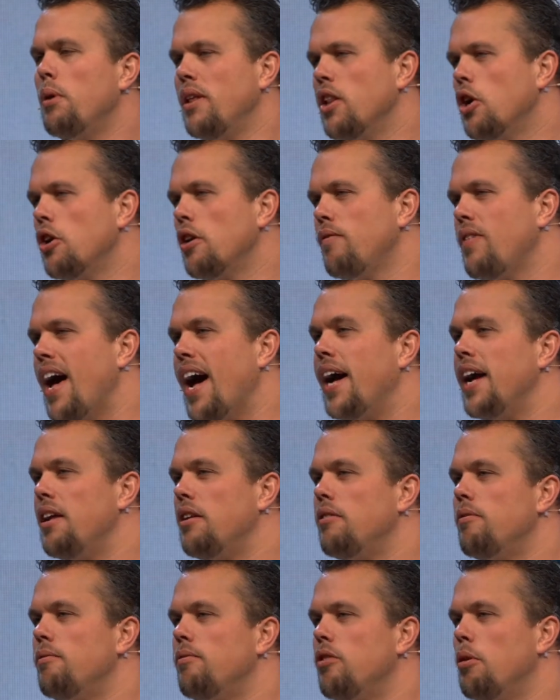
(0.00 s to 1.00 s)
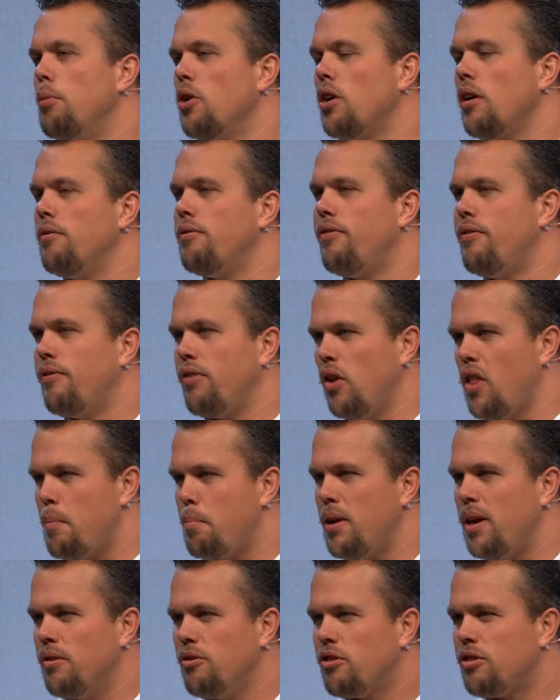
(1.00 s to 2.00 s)
learn of that in the book of
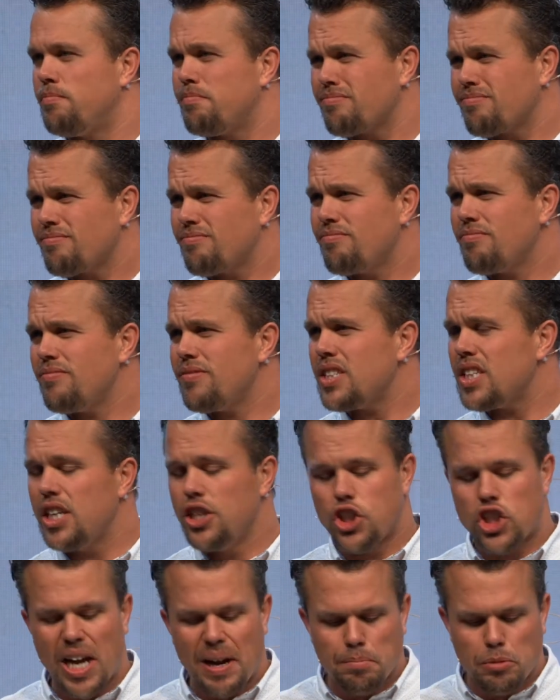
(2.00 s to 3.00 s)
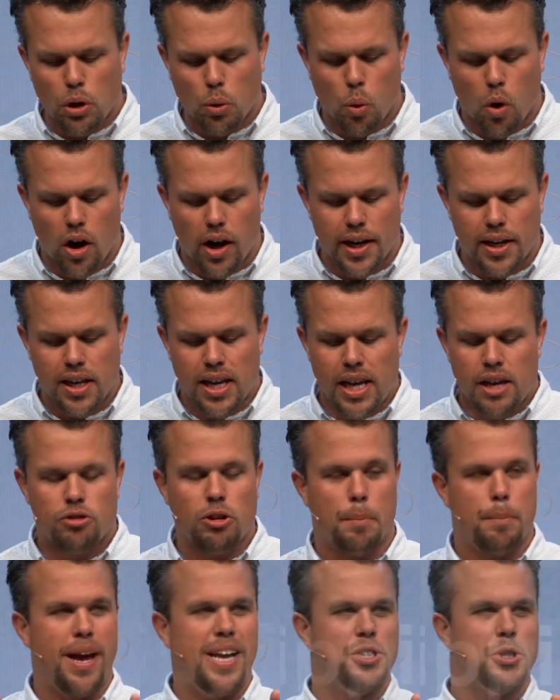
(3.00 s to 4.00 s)
Philippians. In chapter 1, it's
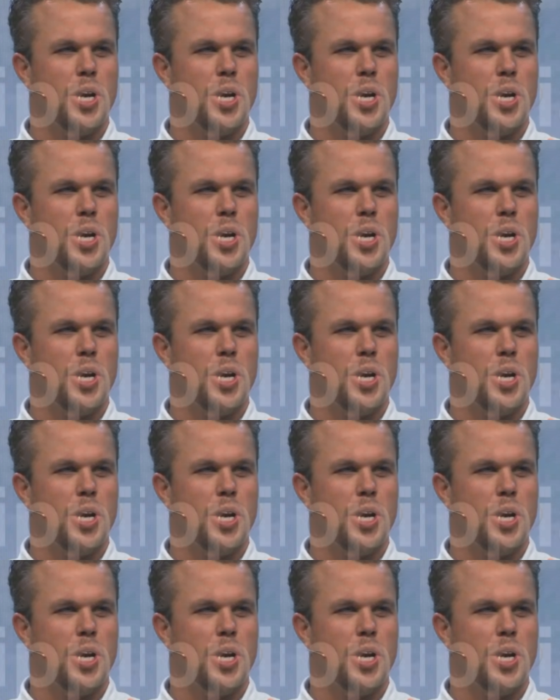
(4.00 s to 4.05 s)
on page